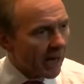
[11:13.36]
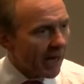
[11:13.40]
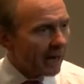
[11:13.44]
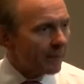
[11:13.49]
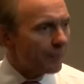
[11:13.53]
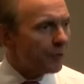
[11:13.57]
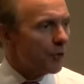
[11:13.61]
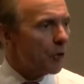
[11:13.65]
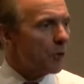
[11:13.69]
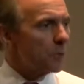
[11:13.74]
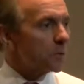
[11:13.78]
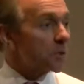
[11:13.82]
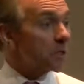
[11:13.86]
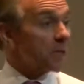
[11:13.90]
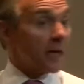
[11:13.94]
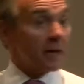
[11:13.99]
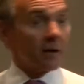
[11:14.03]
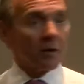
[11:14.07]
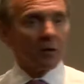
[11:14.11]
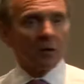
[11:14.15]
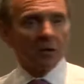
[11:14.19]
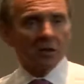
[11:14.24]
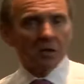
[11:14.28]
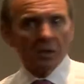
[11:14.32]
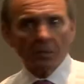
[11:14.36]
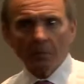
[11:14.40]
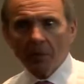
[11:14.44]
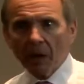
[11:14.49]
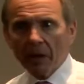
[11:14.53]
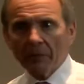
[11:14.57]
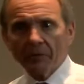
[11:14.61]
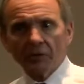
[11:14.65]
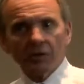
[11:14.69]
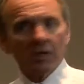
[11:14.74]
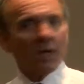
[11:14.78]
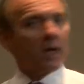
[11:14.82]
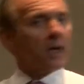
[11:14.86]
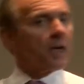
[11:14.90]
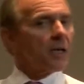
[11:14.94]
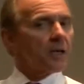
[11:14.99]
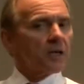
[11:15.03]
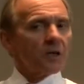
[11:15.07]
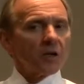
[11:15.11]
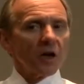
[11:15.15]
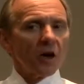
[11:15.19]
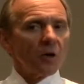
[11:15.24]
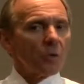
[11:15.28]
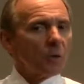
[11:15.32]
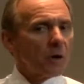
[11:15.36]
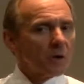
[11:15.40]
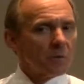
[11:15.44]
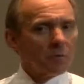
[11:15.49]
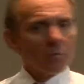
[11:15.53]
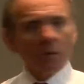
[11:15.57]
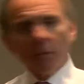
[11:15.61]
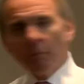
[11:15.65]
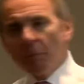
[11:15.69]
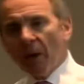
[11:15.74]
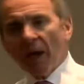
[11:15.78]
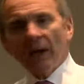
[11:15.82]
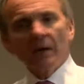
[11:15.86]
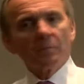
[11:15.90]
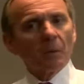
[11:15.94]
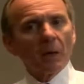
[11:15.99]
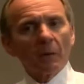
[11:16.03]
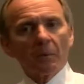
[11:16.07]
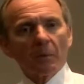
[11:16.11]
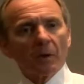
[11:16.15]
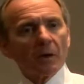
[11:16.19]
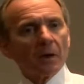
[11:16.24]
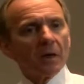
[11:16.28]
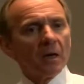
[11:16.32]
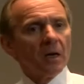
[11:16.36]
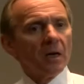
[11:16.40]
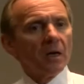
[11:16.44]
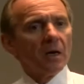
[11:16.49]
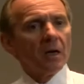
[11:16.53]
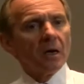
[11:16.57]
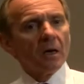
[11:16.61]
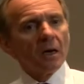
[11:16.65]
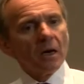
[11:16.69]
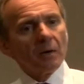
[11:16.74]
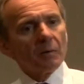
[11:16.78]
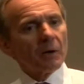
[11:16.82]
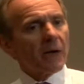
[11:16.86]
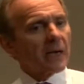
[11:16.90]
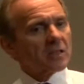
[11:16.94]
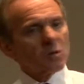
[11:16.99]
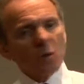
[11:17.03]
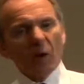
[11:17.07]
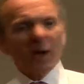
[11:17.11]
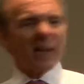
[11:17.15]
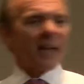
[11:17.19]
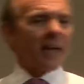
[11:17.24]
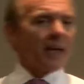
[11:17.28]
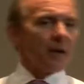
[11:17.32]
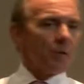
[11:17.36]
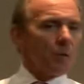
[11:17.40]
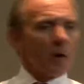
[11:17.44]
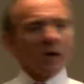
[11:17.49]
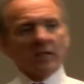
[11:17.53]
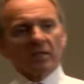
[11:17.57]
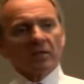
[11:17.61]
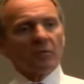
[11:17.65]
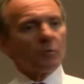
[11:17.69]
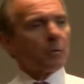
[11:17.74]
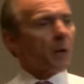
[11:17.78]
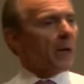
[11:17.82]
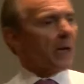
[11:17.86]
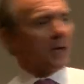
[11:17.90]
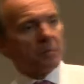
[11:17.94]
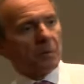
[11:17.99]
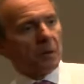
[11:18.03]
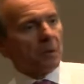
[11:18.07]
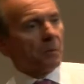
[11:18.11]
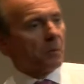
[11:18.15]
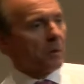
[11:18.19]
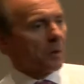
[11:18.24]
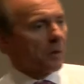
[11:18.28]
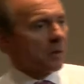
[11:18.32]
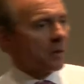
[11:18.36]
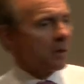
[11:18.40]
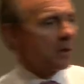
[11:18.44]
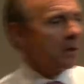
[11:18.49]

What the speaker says: platforms, technology platforms. We paid people, and we had 28 ways of paying people.